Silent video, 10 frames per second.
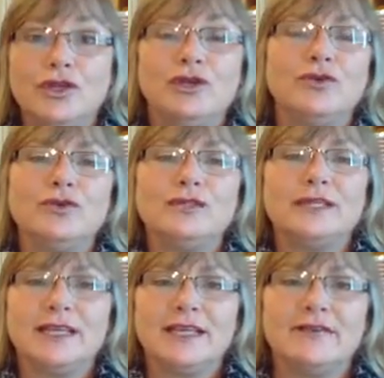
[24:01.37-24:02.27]
Use
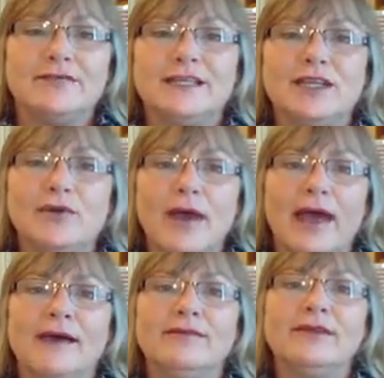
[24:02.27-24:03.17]
the gifts that you
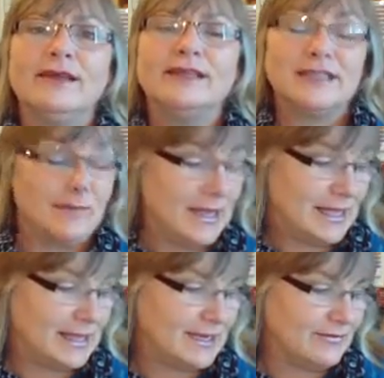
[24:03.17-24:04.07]
have to
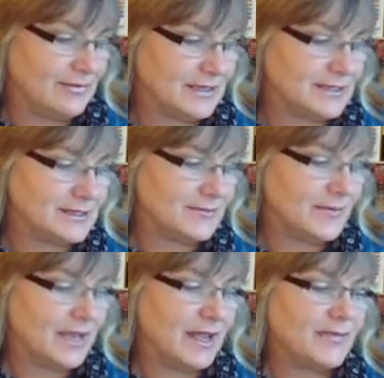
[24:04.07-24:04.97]
make the difference.
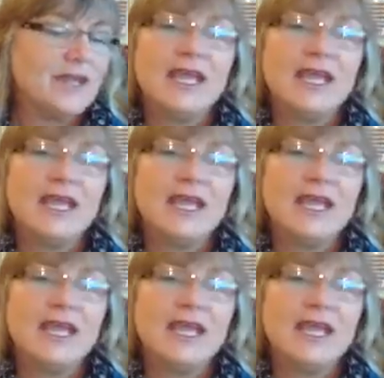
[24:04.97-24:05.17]
Okay.